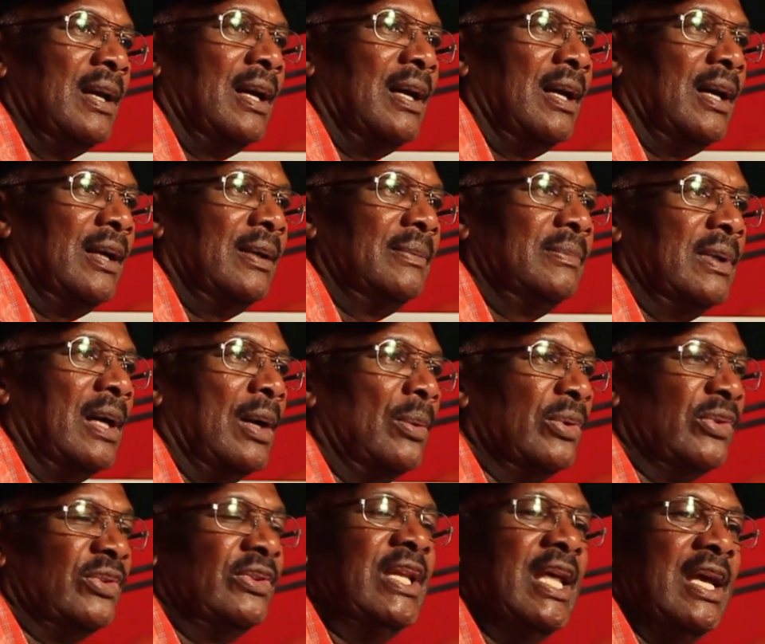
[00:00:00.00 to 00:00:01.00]
I
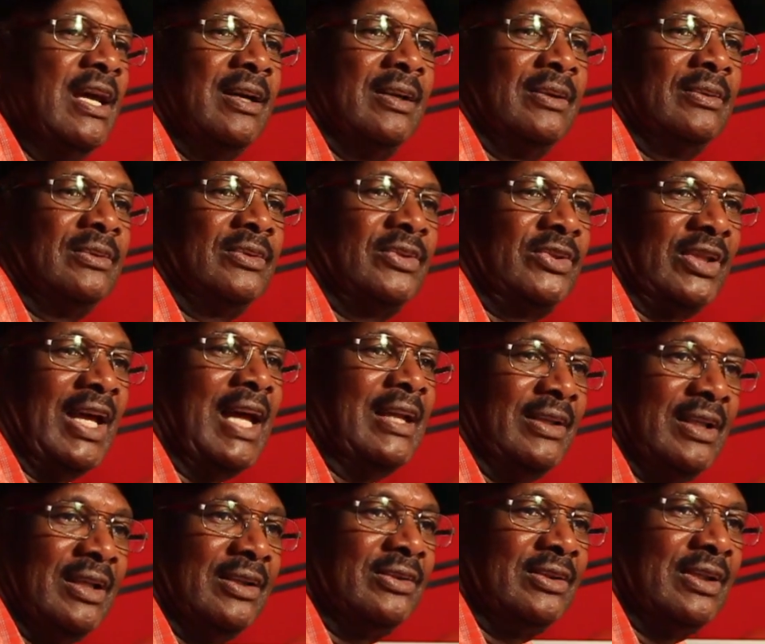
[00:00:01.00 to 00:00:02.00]
was there
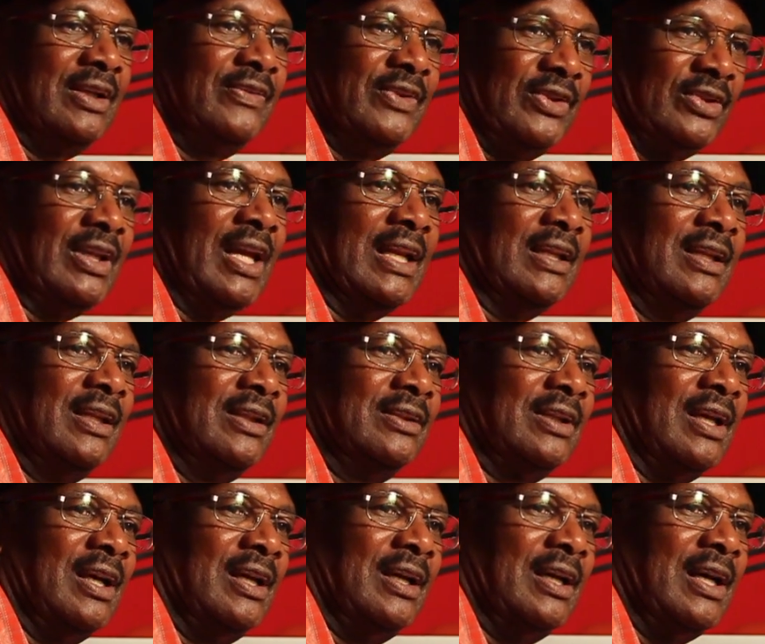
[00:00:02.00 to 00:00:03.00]
Saturdays, every Saturday
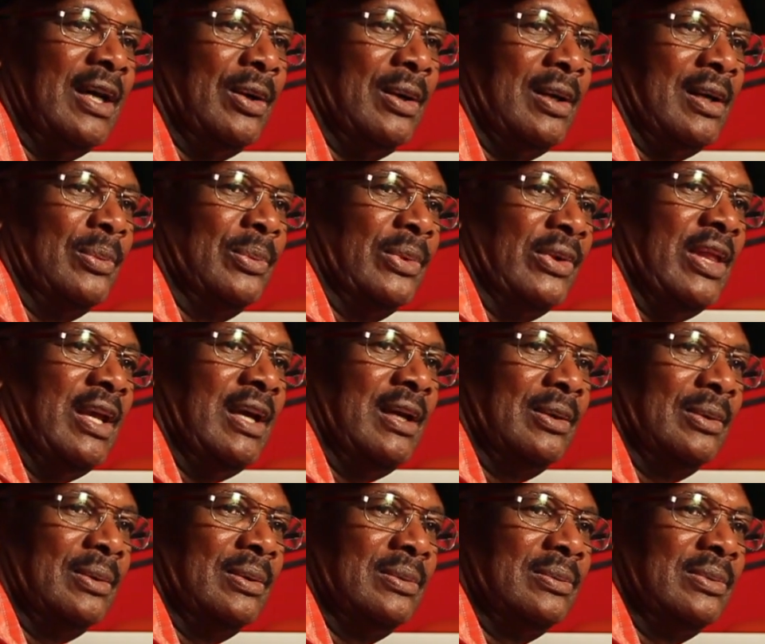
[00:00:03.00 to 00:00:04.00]
I was
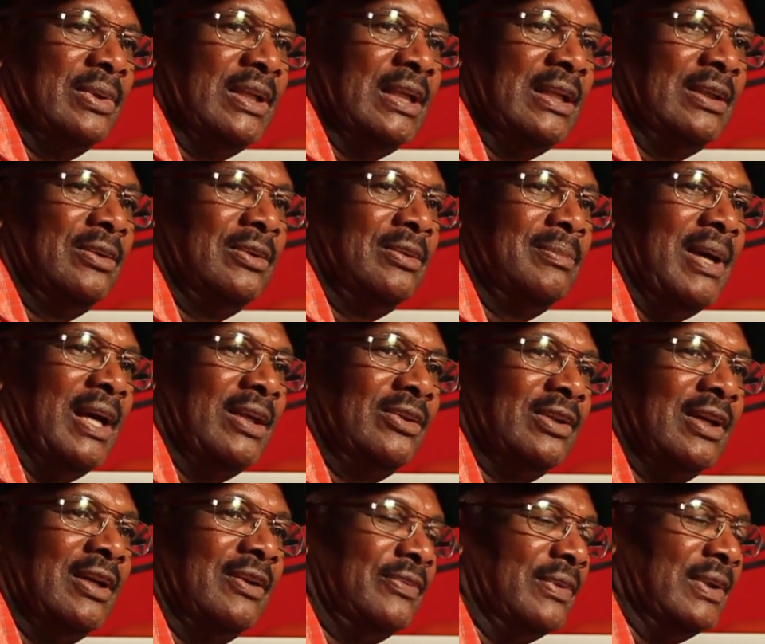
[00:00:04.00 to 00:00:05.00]
there running with
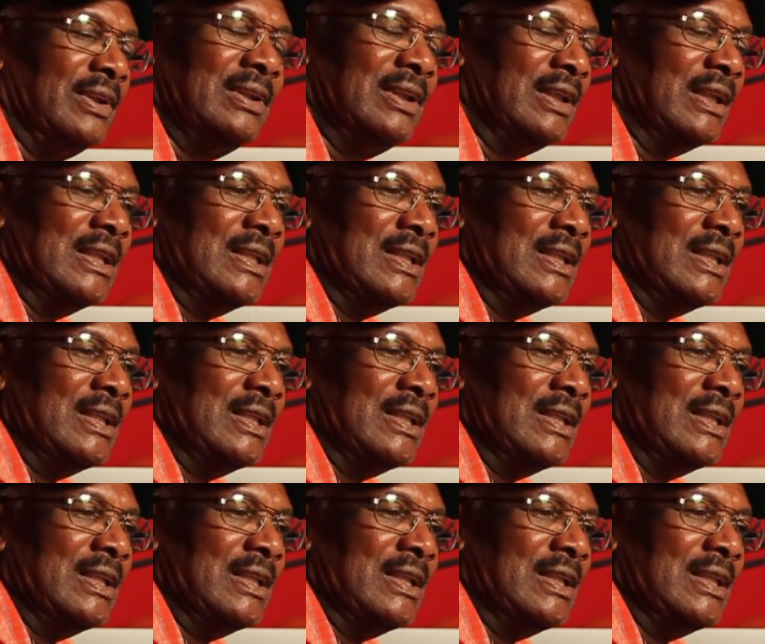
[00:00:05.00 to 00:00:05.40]
myself. And